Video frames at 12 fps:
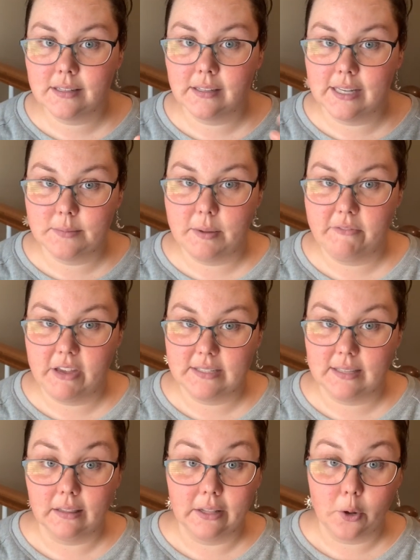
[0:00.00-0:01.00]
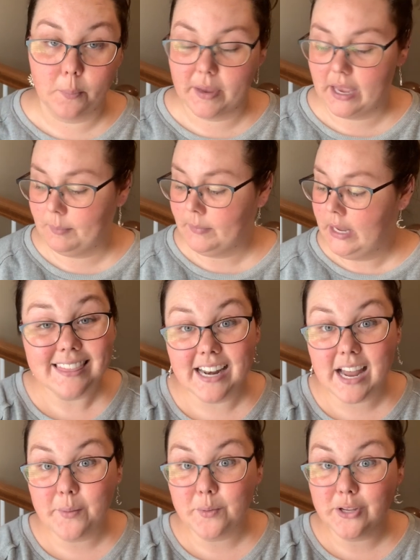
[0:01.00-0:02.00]
cleanse my face a little bit.
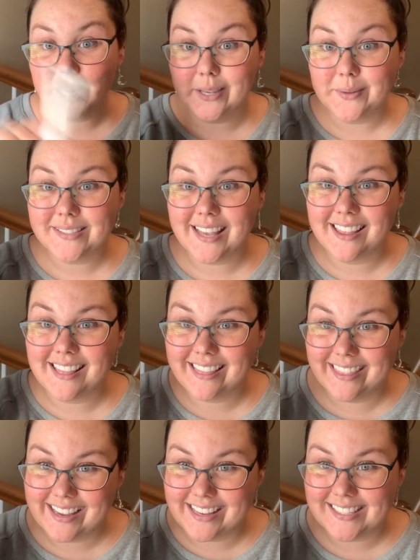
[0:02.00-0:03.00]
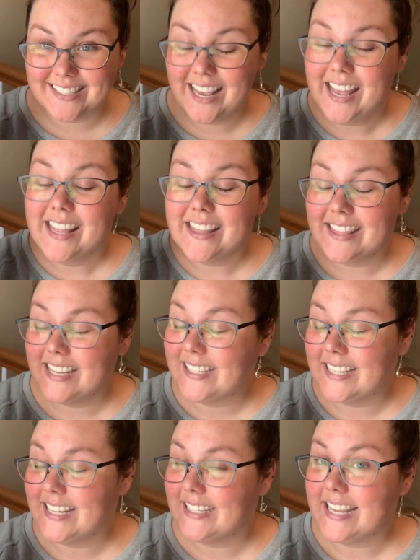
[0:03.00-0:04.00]
Then I will use this.
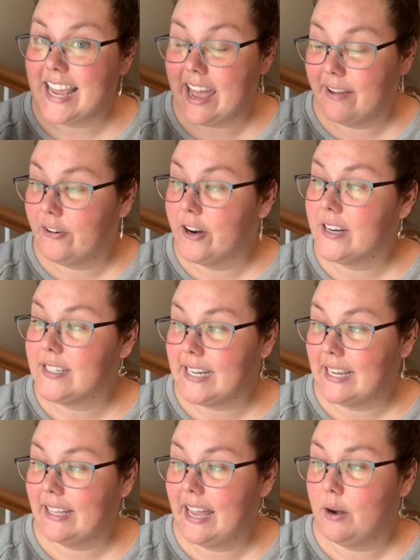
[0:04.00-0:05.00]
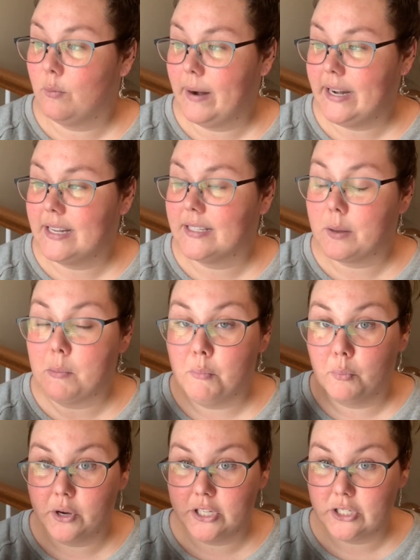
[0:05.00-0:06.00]
This is the Ever Daylight Radiance
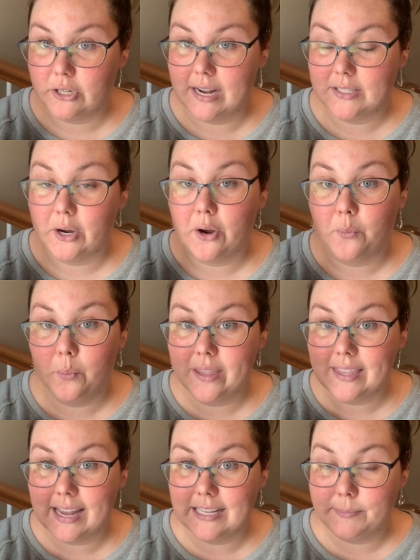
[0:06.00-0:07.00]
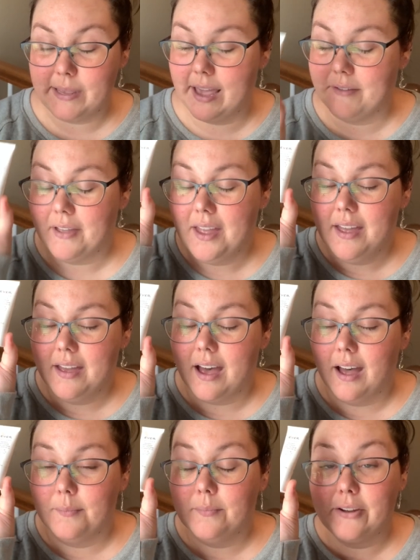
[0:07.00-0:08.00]
Moisturizer with SPF.
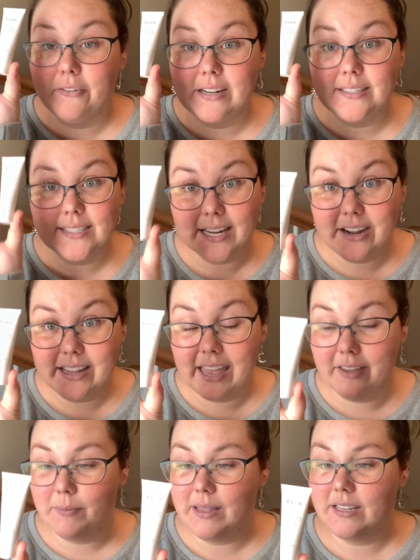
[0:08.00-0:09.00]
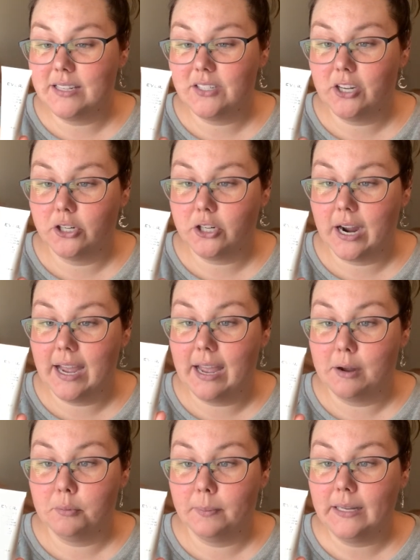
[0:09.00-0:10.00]
My friend Sarah gave me this to try.
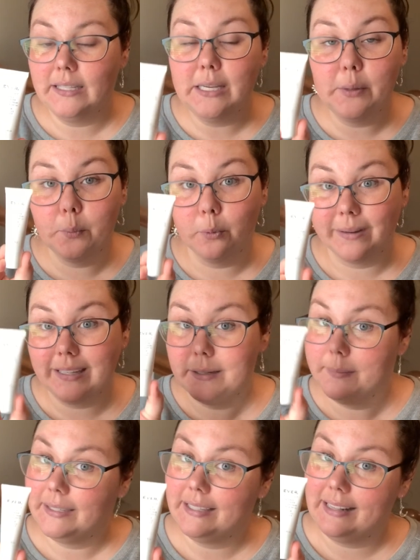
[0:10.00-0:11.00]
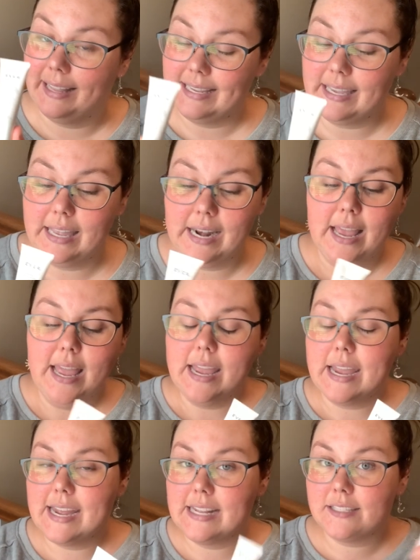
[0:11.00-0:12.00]
I really, really, really like it.
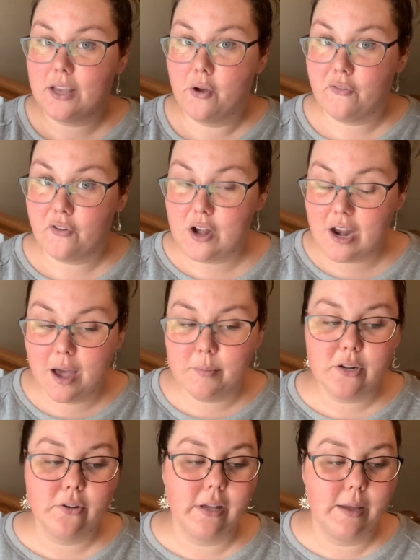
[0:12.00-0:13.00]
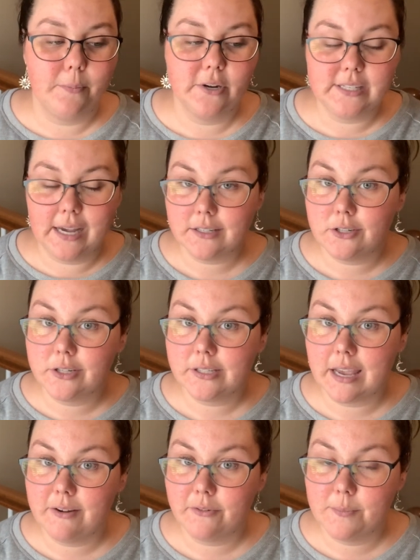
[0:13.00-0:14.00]
It's phenomenal. It protects your
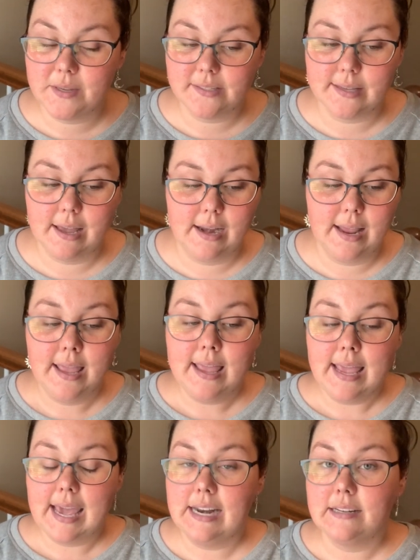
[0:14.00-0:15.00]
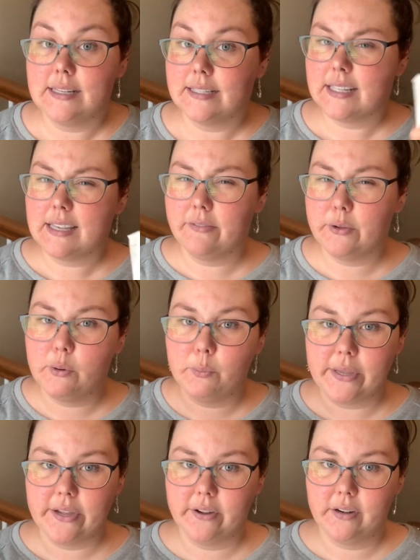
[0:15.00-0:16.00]
skin from the sun, and it doesn't give you a
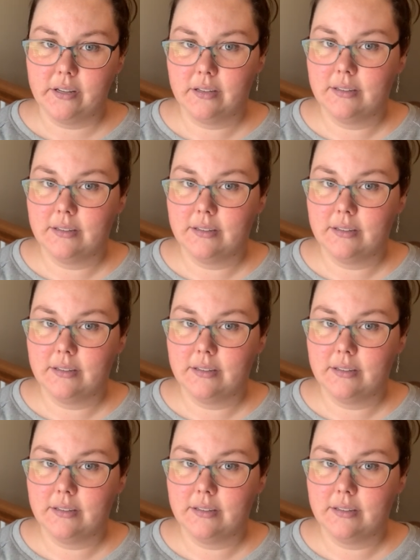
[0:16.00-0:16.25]
weird